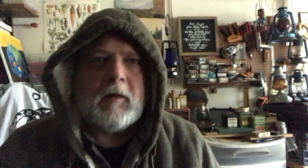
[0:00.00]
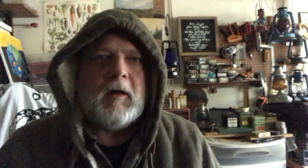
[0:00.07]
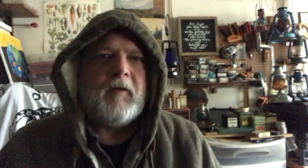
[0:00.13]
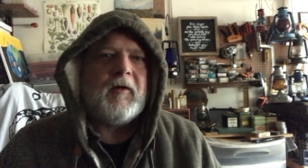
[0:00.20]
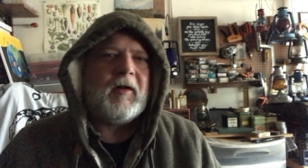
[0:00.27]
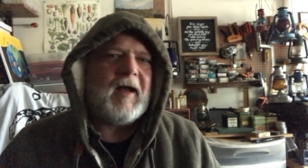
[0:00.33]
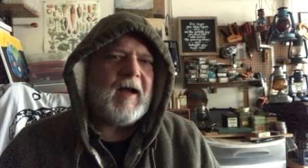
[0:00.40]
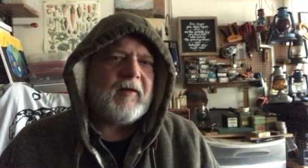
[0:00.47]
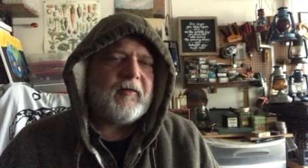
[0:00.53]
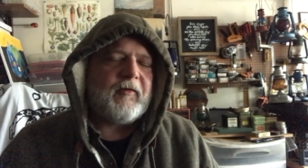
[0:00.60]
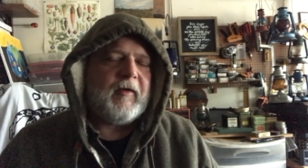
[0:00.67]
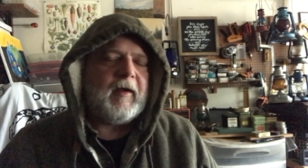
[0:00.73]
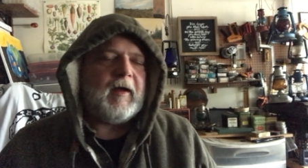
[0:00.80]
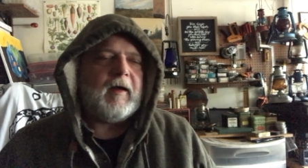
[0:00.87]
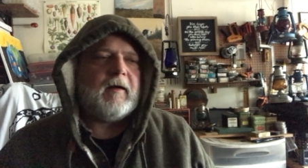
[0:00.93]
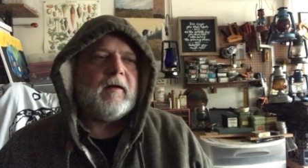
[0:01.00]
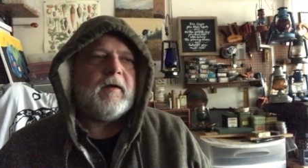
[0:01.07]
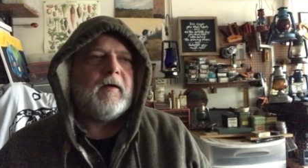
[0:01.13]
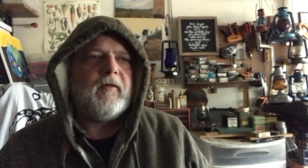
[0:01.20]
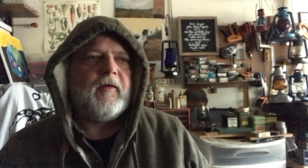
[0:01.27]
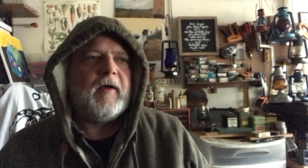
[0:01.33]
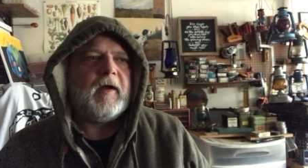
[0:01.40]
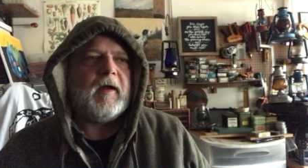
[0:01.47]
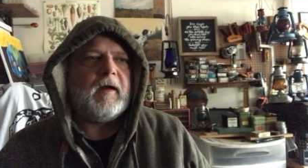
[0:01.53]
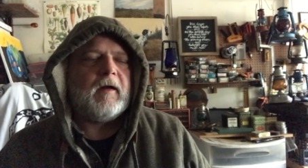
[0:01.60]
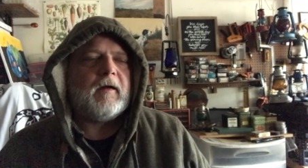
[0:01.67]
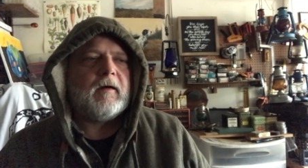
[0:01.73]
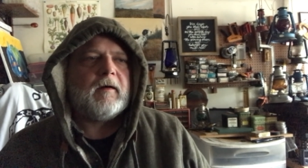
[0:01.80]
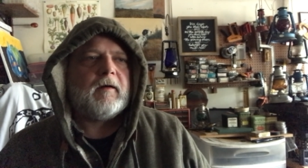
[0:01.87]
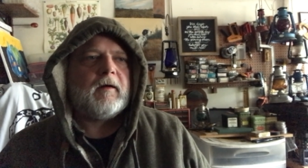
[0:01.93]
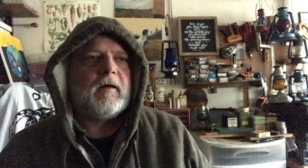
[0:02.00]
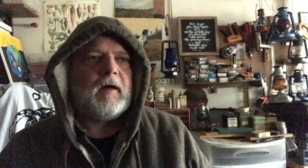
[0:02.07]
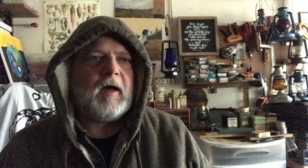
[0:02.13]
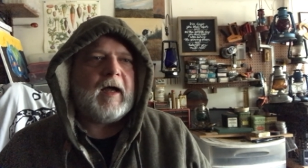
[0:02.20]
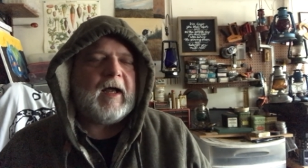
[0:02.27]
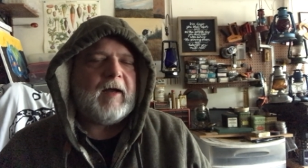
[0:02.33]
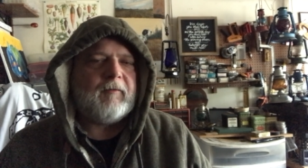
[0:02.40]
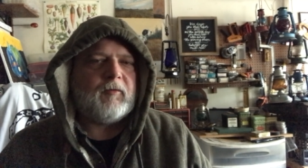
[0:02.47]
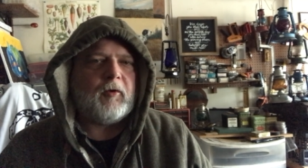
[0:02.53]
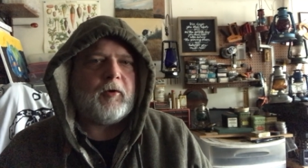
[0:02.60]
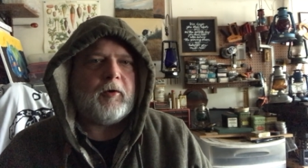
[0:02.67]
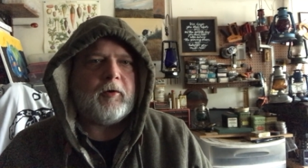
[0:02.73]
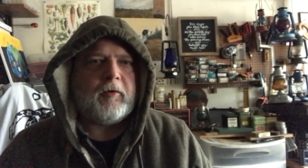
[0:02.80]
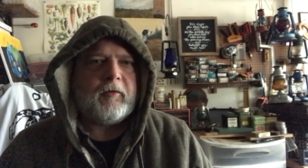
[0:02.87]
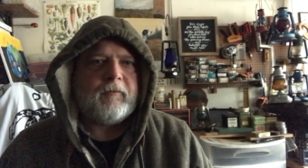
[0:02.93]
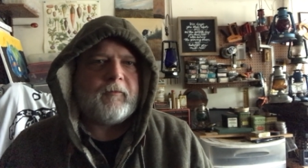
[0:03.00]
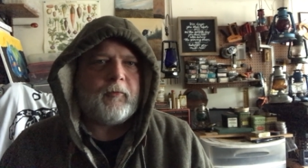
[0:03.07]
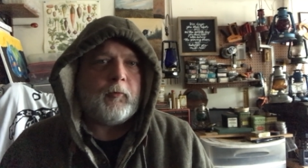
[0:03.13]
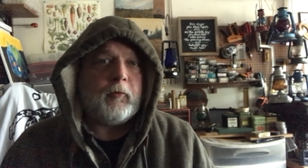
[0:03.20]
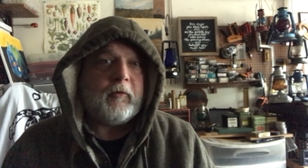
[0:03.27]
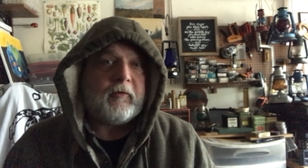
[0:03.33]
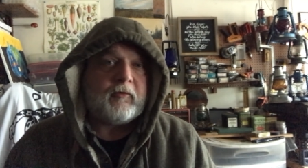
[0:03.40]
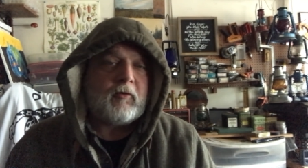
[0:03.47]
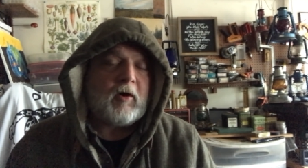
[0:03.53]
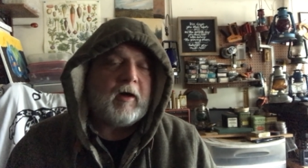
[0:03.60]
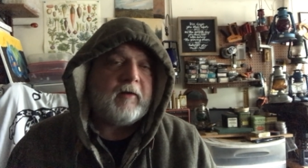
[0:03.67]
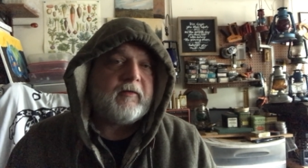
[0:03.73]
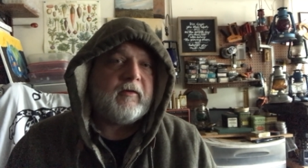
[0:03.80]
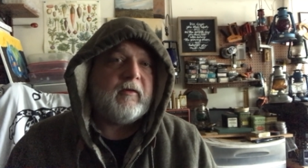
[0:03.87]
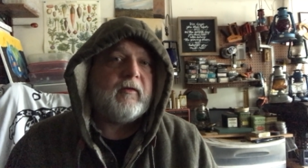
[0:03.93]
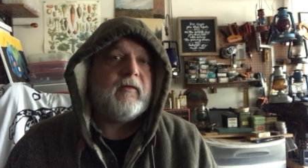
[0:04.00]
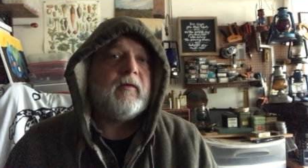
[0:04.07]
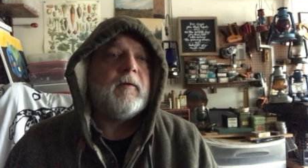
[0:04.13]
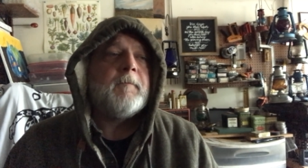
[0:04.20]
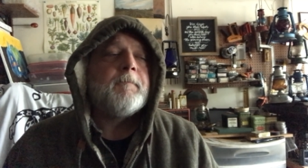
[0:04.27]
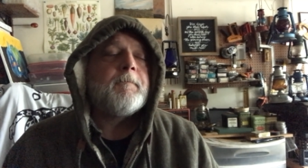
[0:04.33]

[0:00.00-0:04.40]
And the last thing that I have learned through this crisis